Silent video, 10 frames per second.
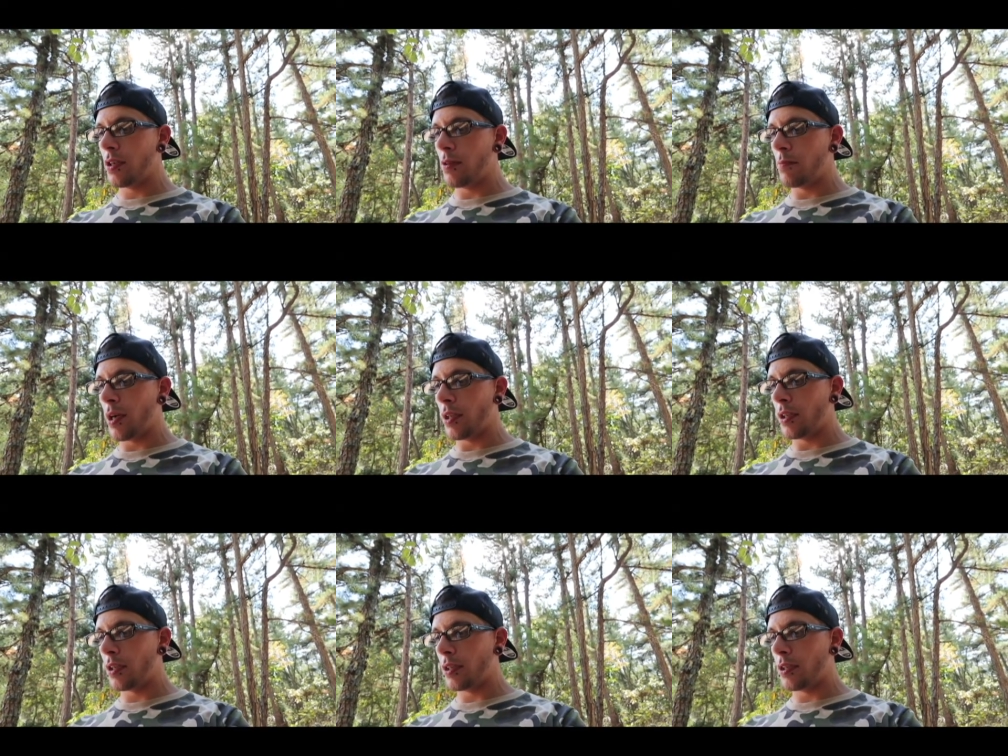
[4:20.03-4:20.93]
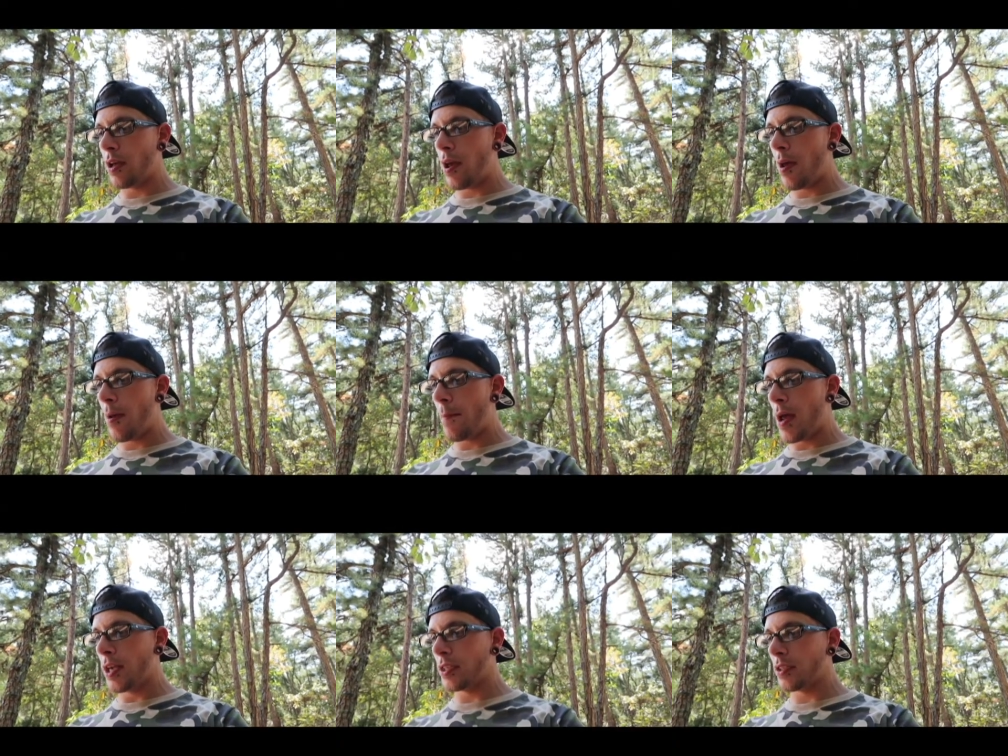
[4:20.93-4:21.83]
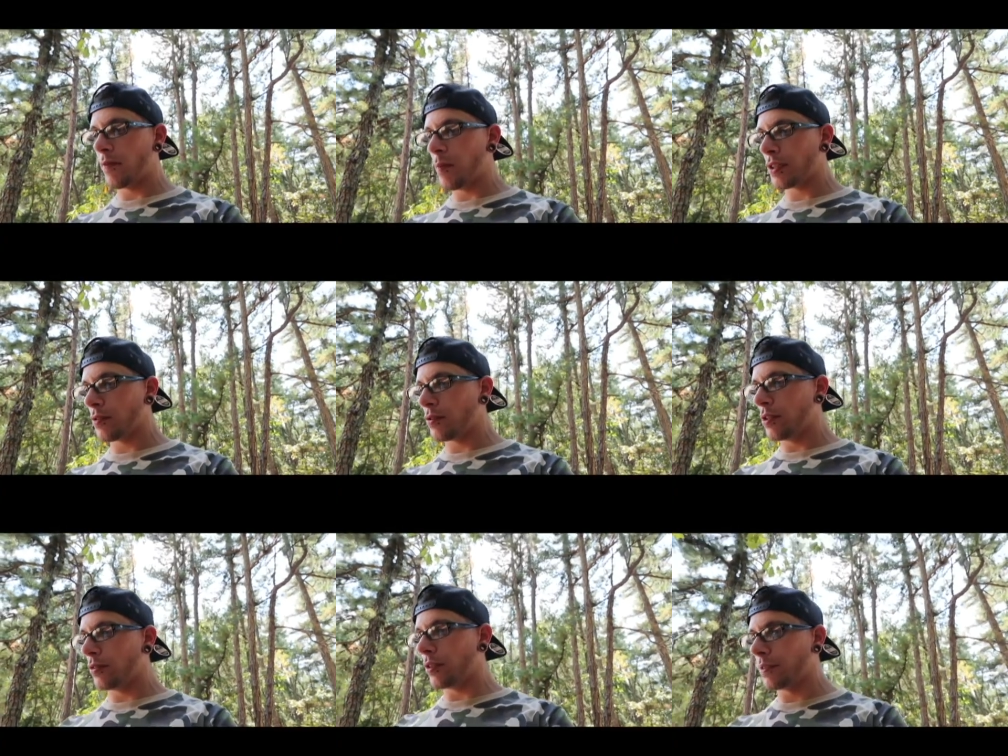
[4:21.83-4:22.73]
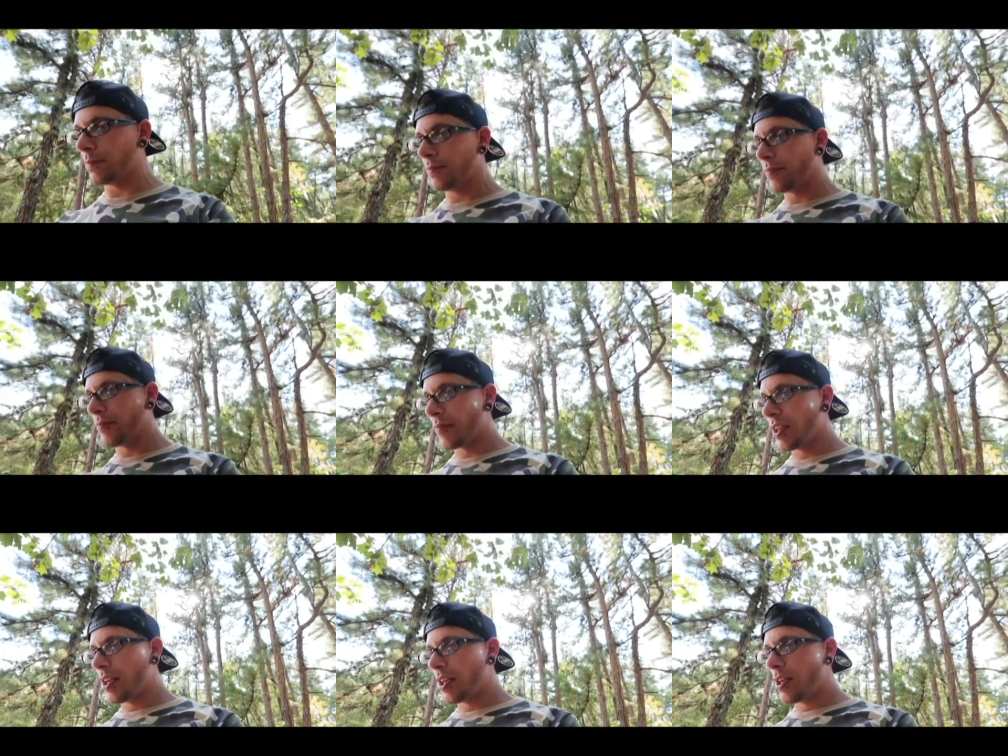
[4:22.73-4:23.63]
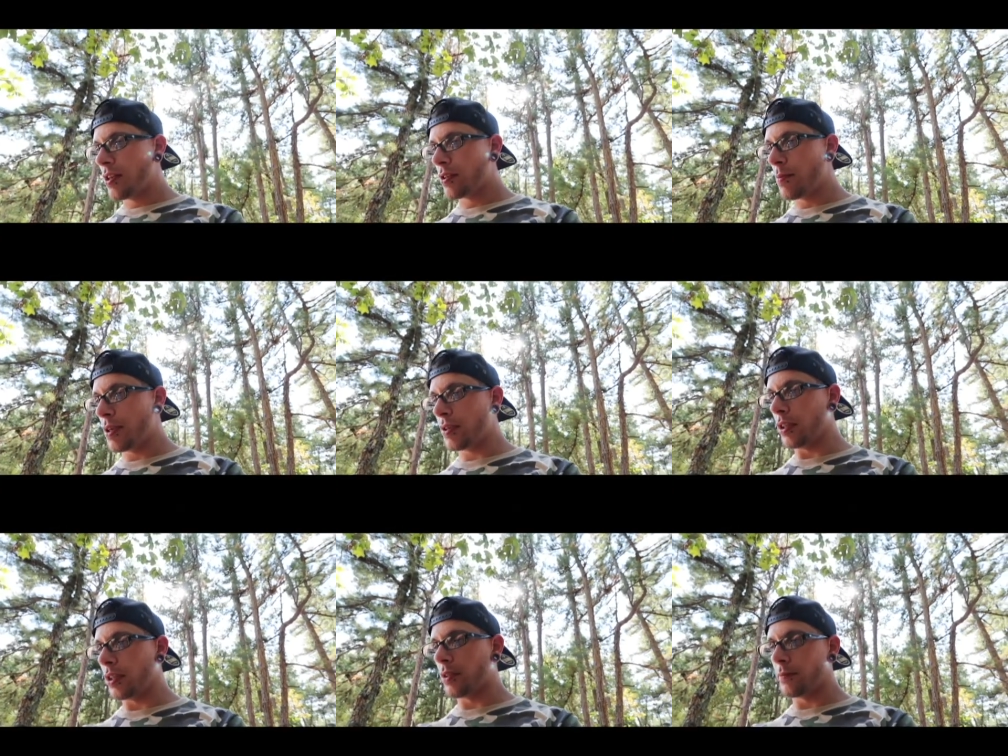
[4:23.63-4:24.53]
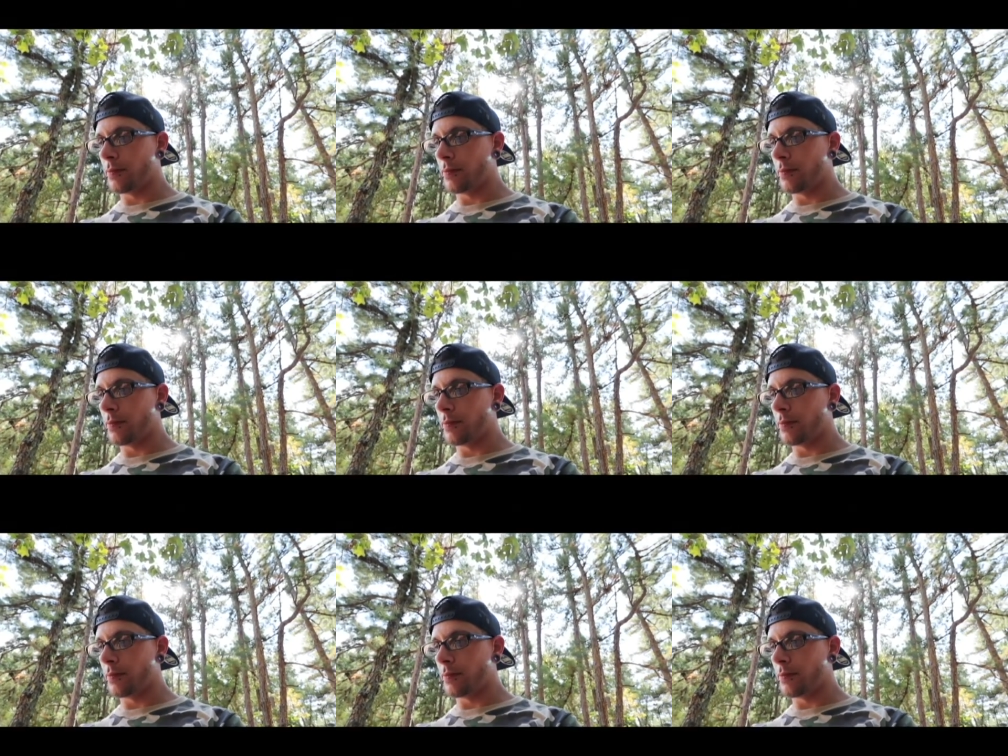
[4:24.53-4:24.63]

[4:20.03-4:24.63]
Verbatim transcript: by the penance of Mexico children. So basically,